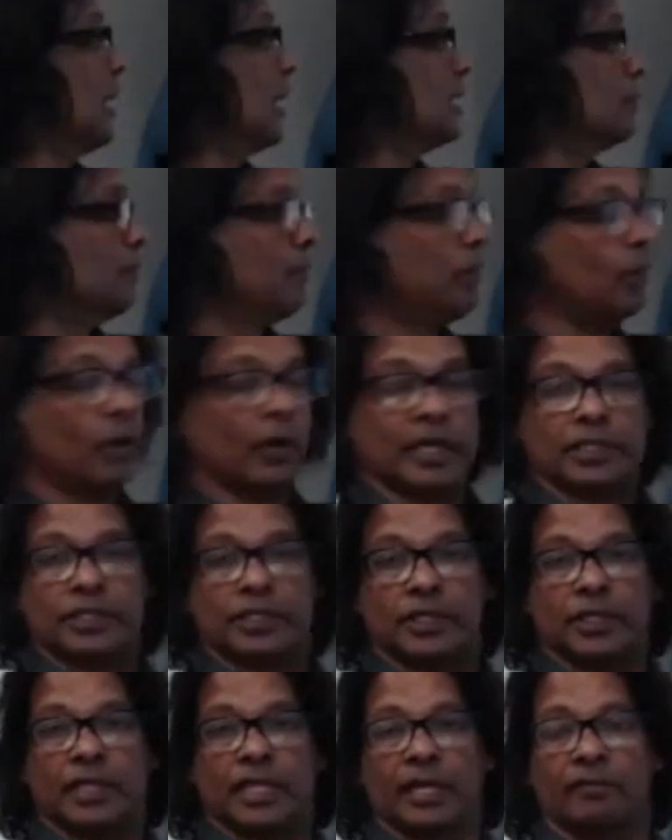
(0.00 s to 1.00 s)
as points
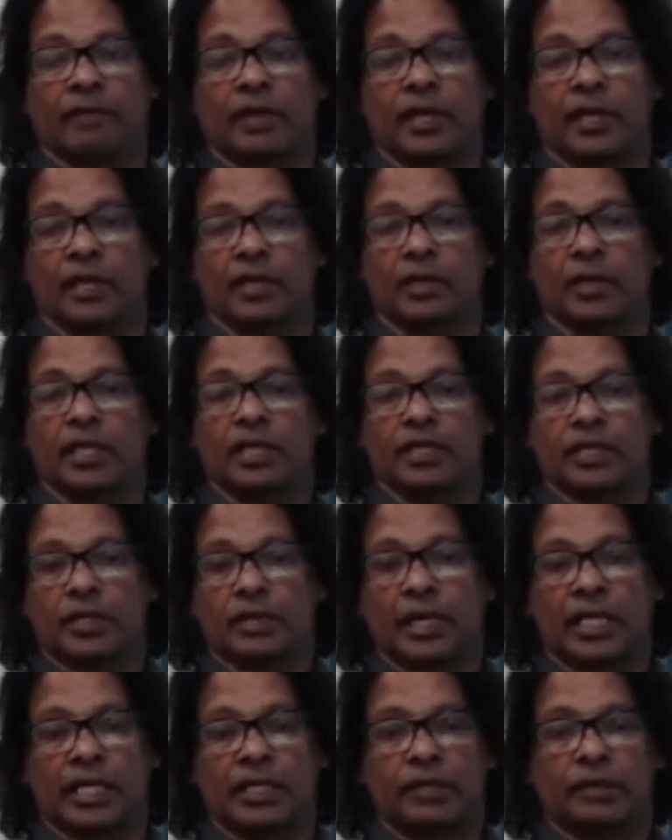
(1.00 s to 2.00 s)
you're giving to each
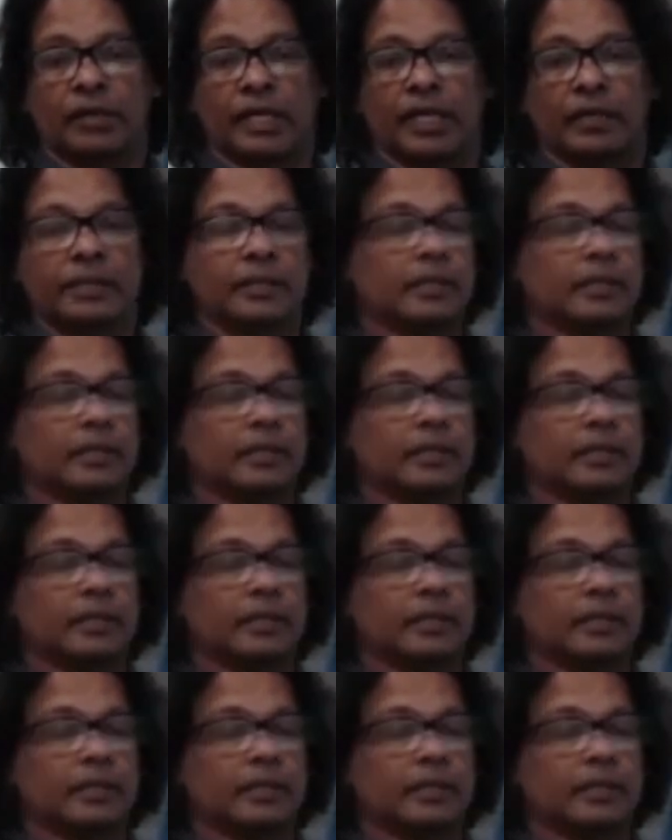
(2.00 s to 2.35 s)
criteria